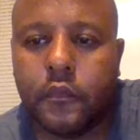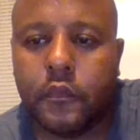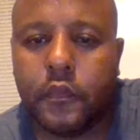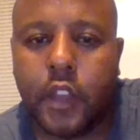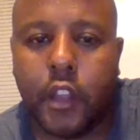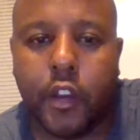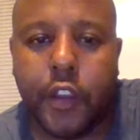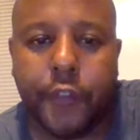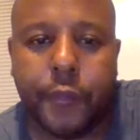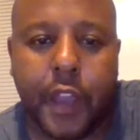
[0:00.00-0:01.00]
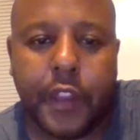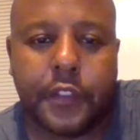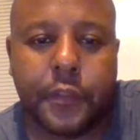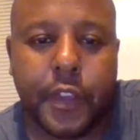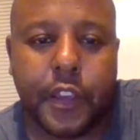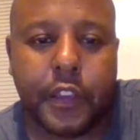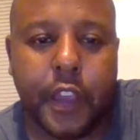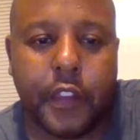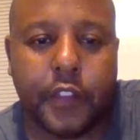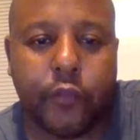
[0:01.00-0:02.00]
Hello, everybody. It's me
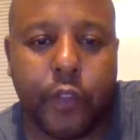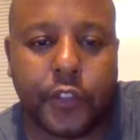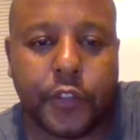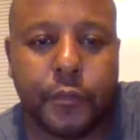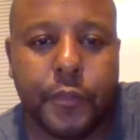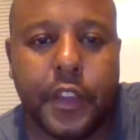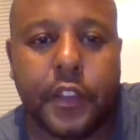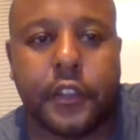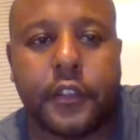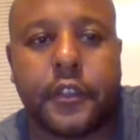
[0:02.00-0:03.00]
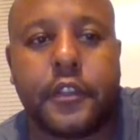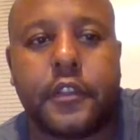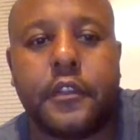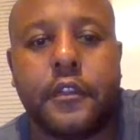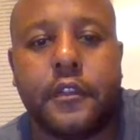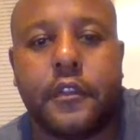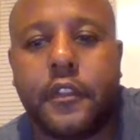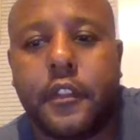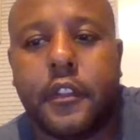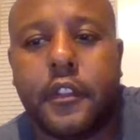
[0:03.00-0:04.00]
again. It's Russell Mills.
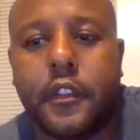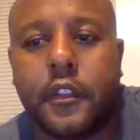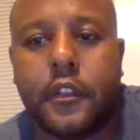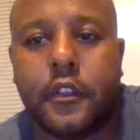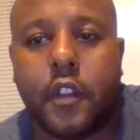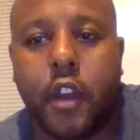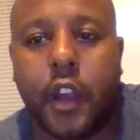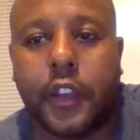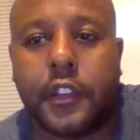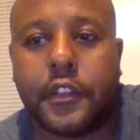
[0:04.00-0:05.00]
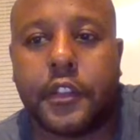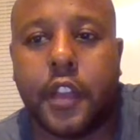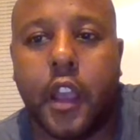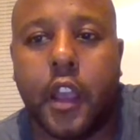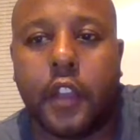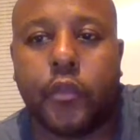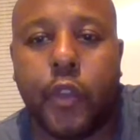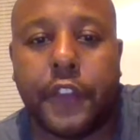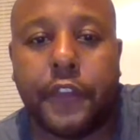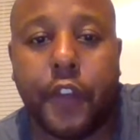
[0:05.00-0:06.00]
August
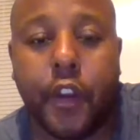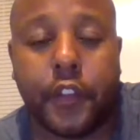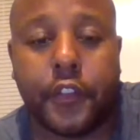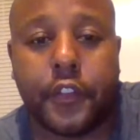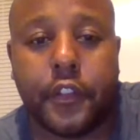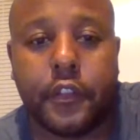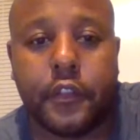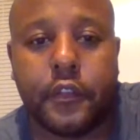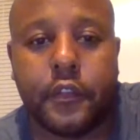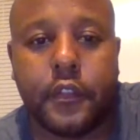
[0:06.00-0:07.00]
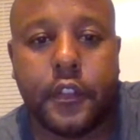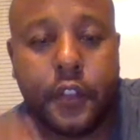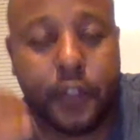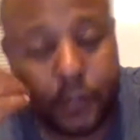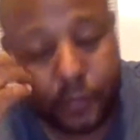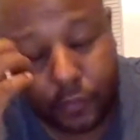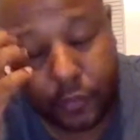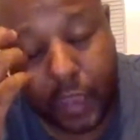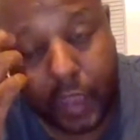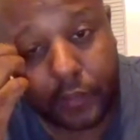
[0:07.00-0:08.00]
21st,
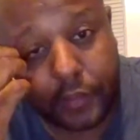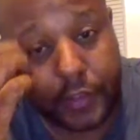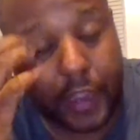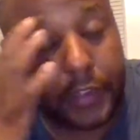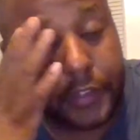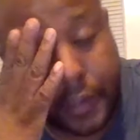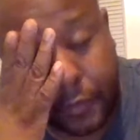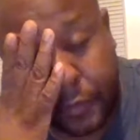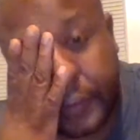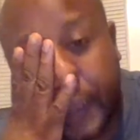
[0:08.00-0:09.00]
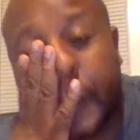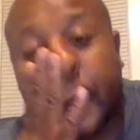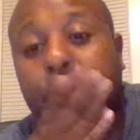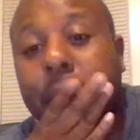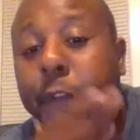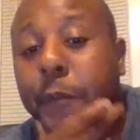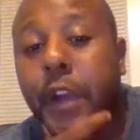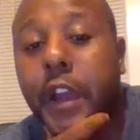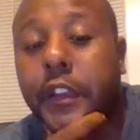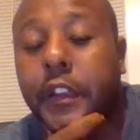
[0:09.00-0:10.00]
2019. I want to say hello to
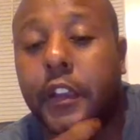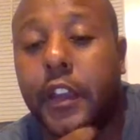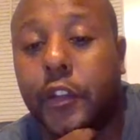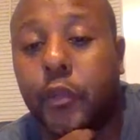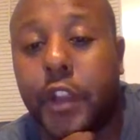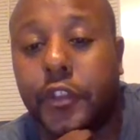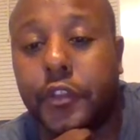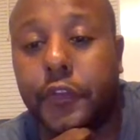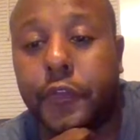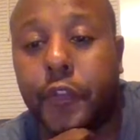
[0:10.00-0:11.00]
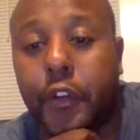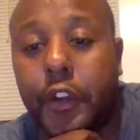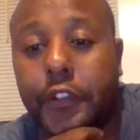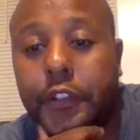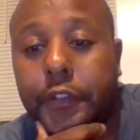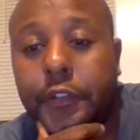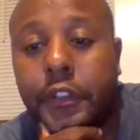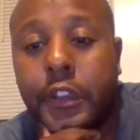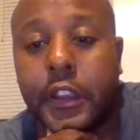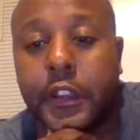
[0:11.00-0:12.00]
everybody. I got a question for us as
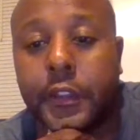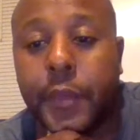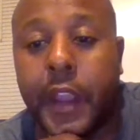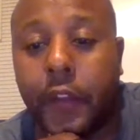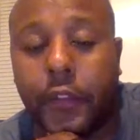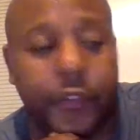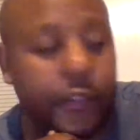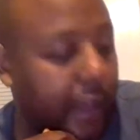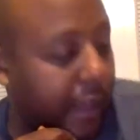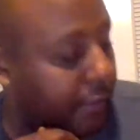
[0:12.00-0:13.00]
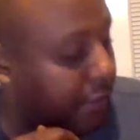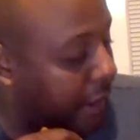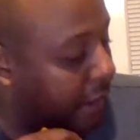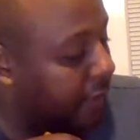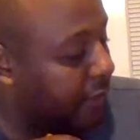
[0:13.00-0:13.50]
parents out there.